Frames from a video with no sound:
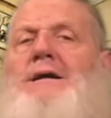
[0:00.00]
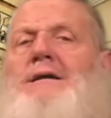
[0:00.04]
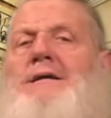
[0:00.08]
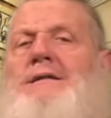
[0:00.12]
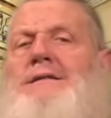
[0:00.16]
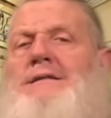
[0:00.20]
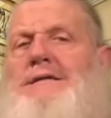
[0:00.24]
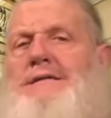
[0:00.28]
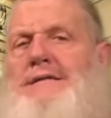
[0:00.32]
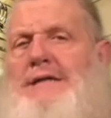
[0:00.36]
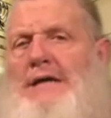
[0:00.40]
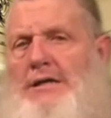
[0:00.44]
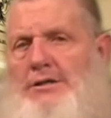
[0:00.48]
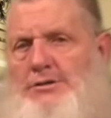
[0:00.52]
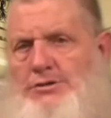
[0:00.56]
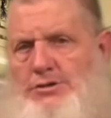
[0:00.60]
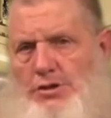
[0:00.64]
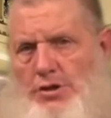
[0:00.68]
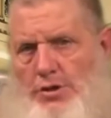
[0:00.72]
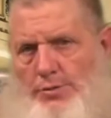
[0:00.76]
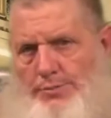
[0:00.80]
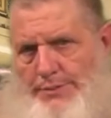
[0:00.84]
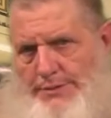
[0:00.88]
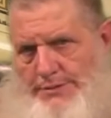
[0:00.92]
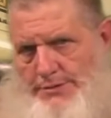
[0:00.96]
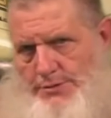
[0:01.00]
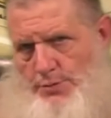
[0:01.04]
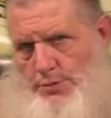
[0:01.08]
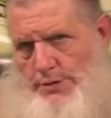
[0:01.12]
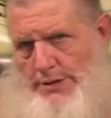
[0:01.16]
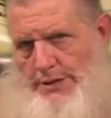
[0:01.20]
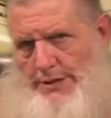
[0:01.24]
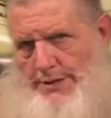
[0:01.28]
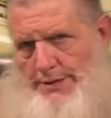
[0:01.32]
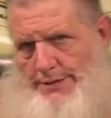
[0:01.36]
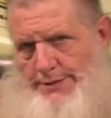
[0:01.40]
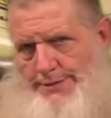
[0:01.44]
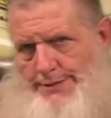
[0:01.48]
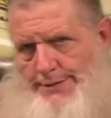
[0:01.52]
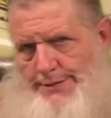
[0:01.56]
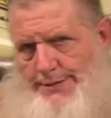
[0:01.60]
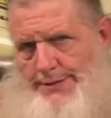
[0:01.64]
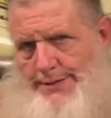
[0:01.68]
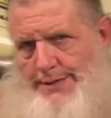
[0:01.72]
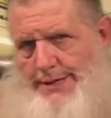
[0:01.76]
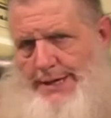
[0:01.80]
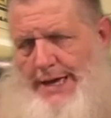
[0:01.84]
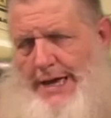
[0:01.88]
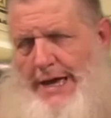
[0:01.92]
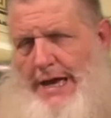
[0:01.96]
in the telescope as well.
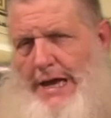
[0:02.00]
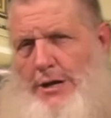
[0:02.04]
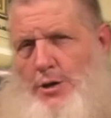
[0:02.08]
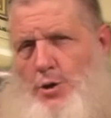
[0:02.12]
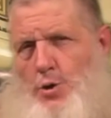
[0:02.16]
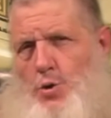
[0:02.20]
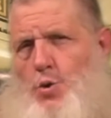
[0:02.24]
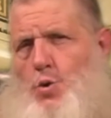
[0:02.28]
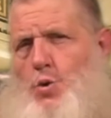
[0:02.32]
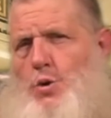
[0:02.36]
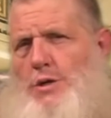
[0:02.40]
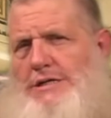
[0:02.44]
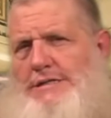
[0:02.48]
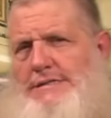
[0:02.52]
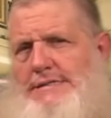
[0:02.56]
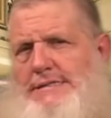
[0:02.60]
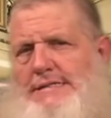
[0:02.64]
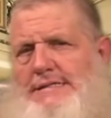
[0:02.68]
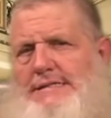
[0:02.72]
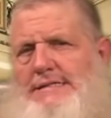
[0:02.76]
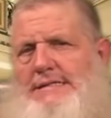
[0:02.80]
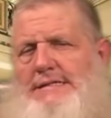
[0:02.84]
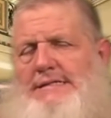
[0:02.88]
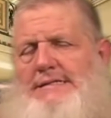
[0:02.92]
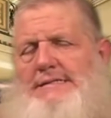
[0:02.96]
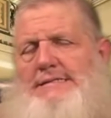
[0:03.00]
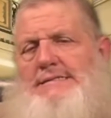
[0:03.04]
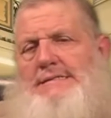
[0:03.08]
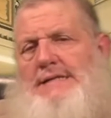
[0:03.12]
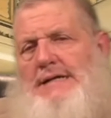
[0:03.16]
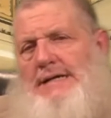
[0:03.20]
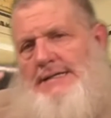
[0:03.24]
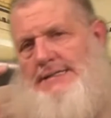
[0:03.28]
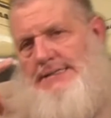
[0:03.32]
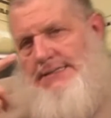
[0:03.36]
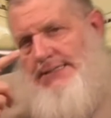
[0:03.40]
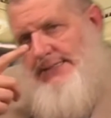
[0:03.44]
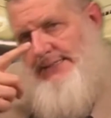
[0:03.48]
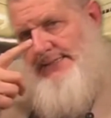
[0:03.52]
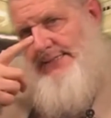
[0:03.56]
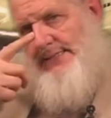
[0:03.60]
And who is it that designed this?